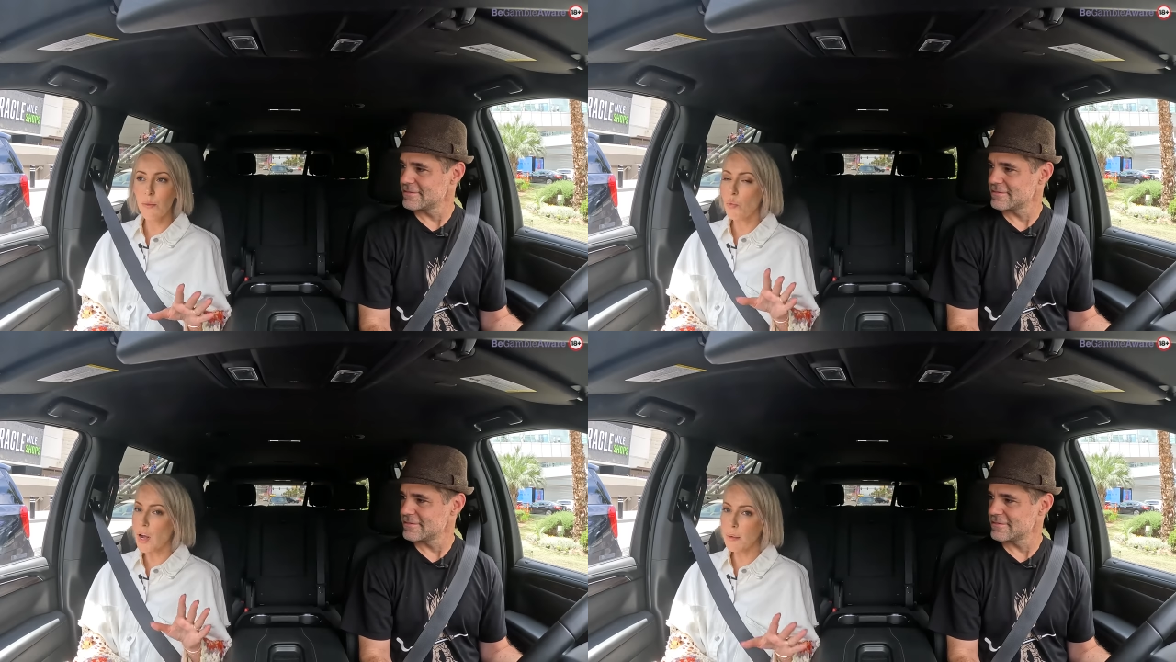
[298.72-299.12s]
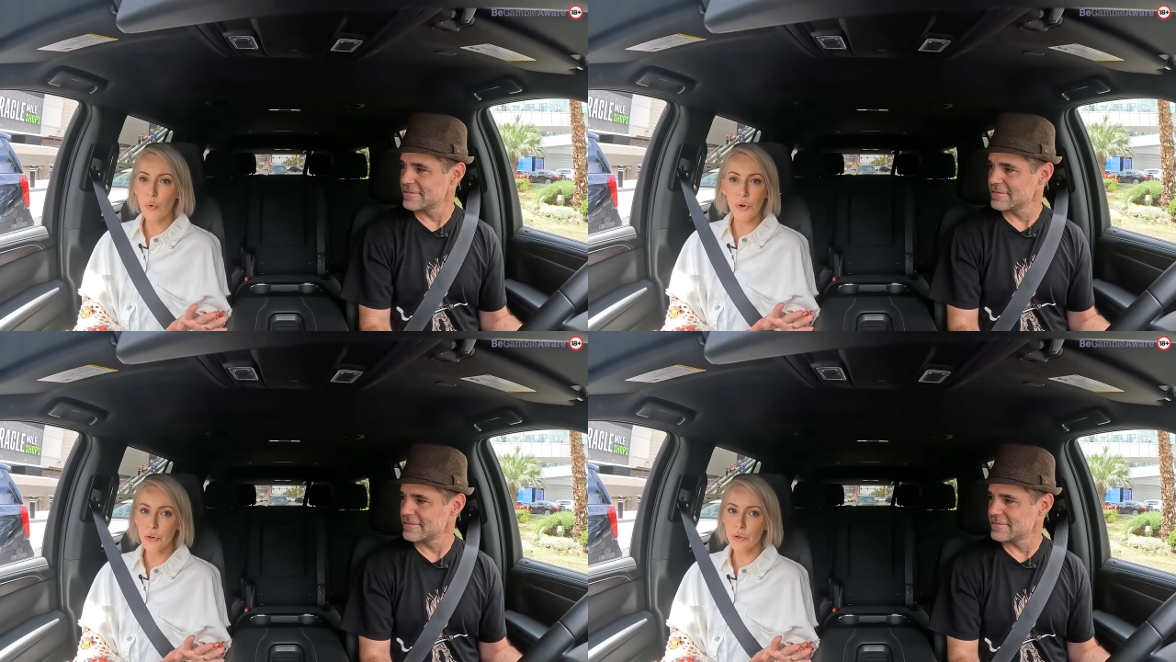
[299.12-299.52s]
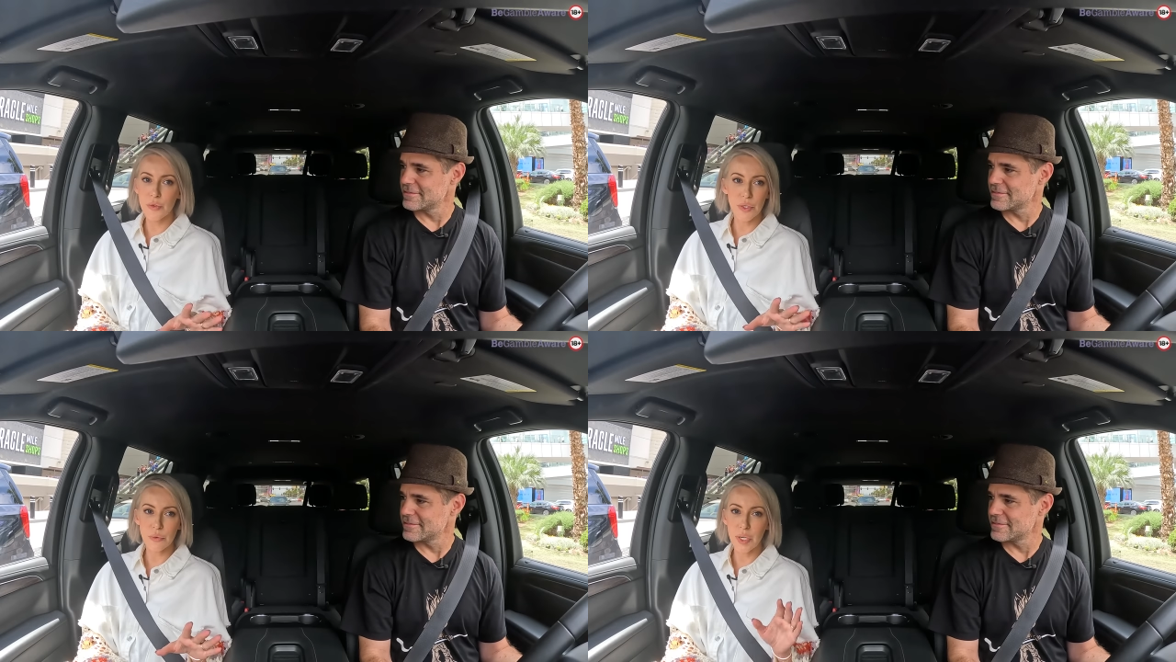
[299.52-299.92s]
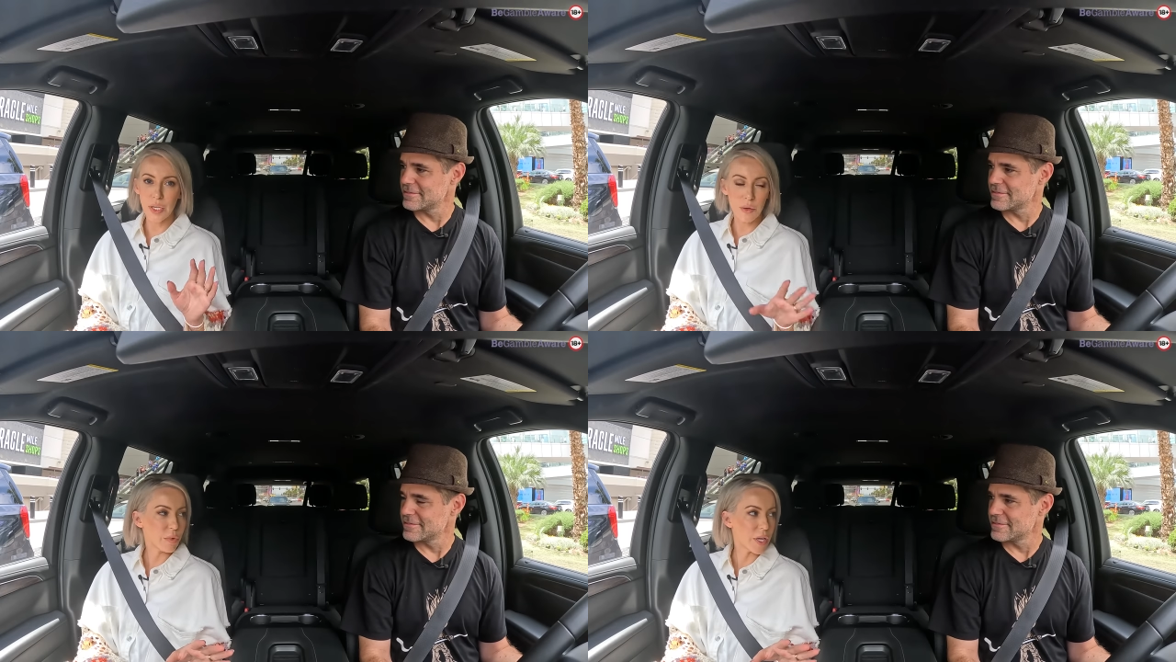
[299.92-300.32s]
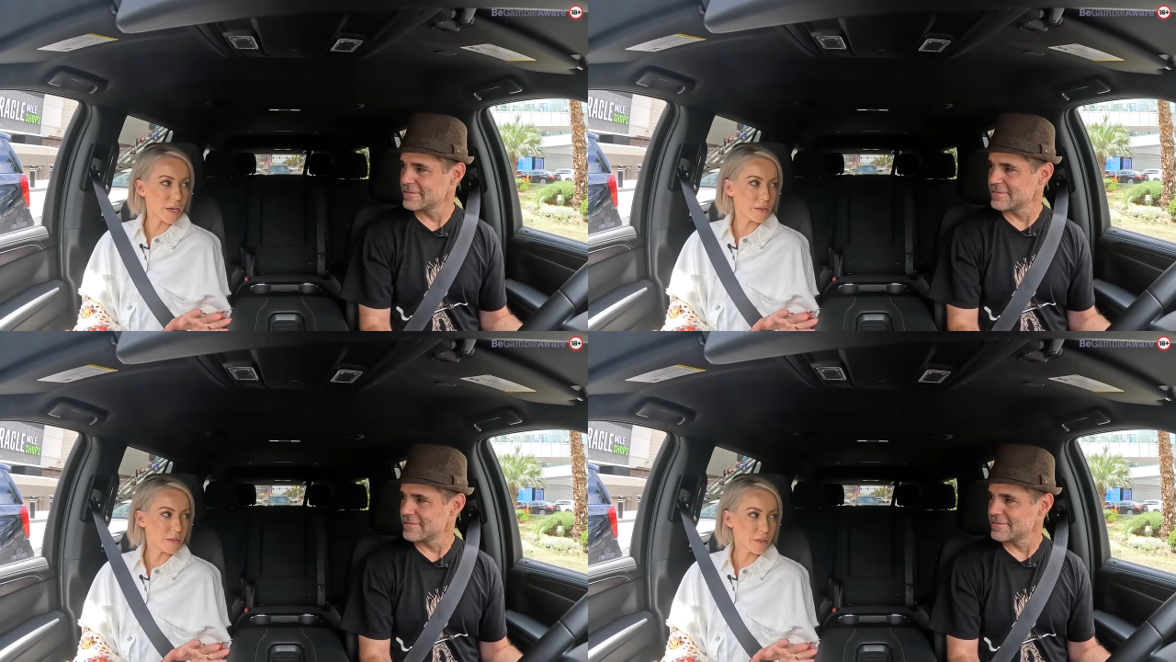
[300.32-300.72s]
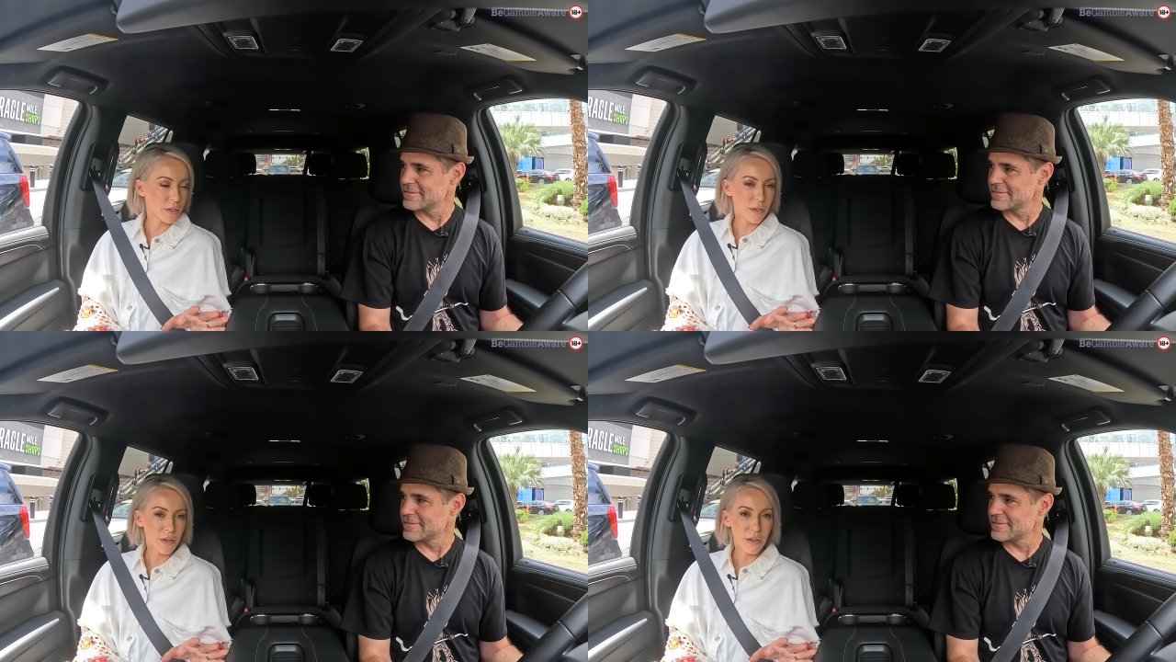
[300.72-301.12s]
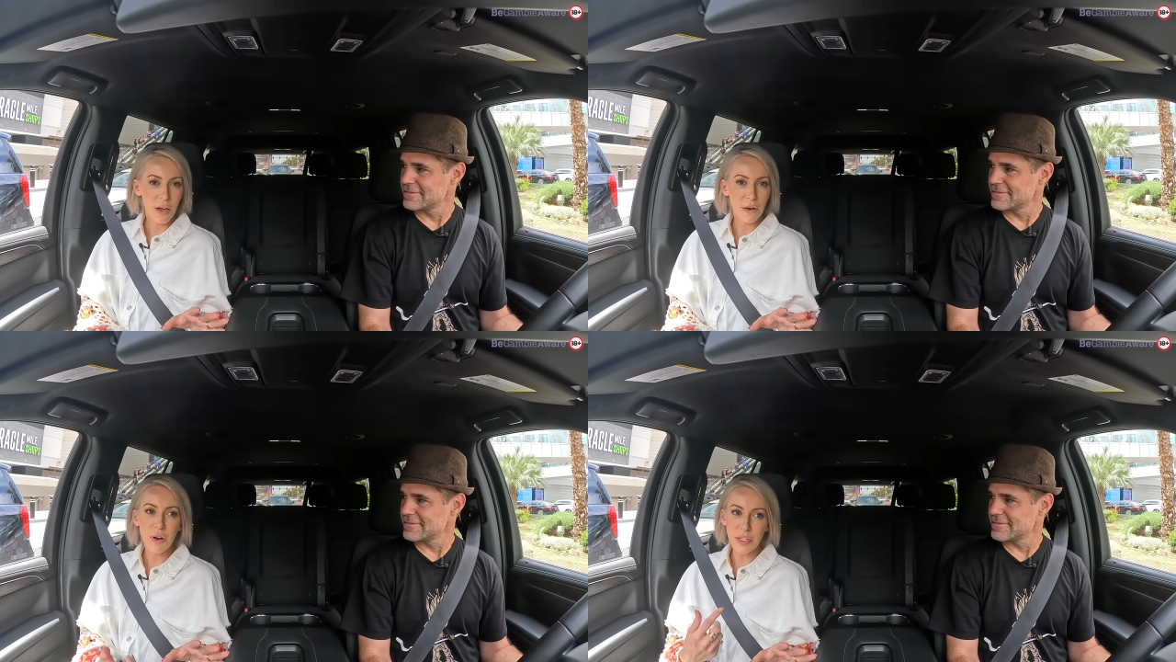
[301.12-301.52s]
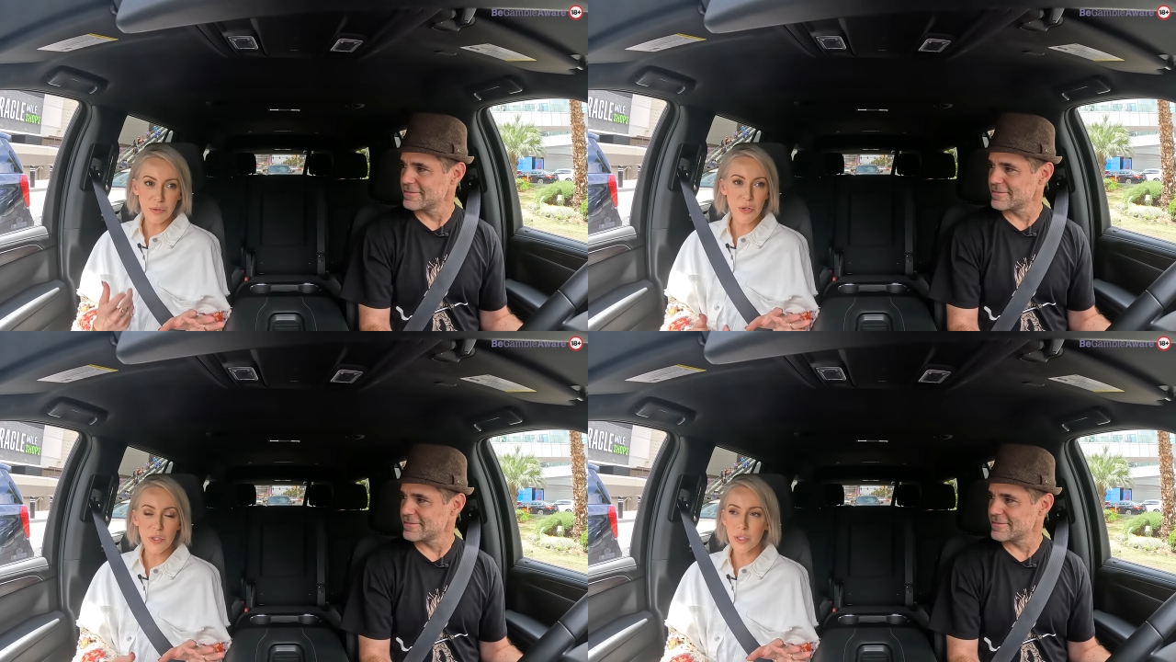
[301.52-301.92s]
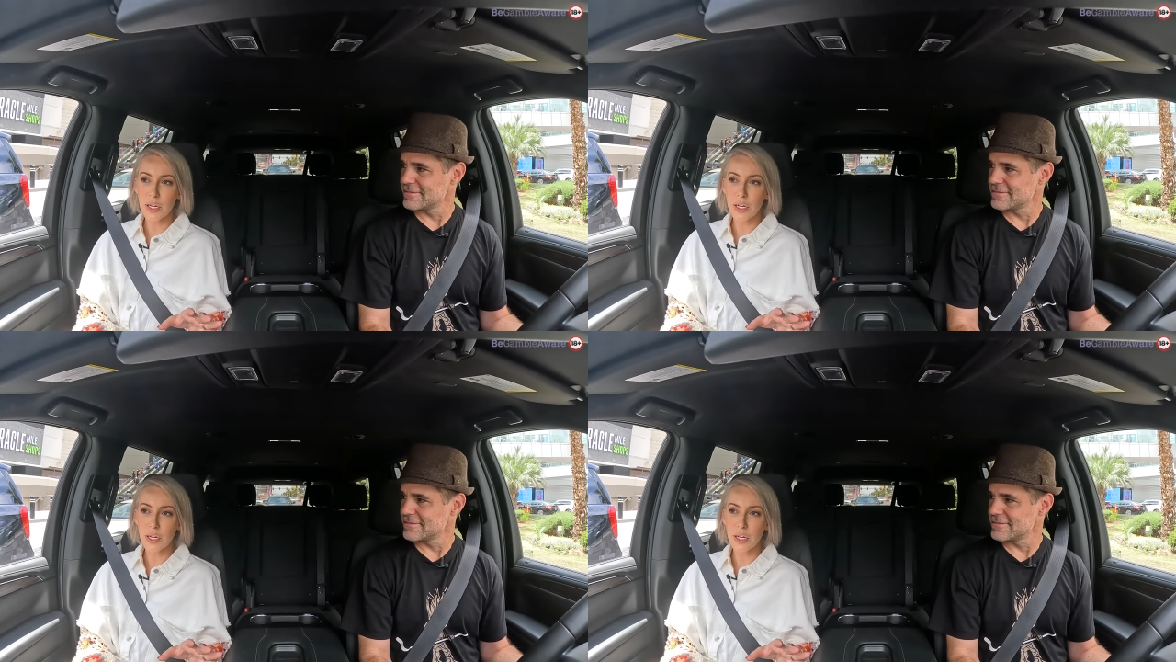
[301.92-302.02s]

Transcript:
Speaker 1: I'm way more nervous when he plays and vice versa.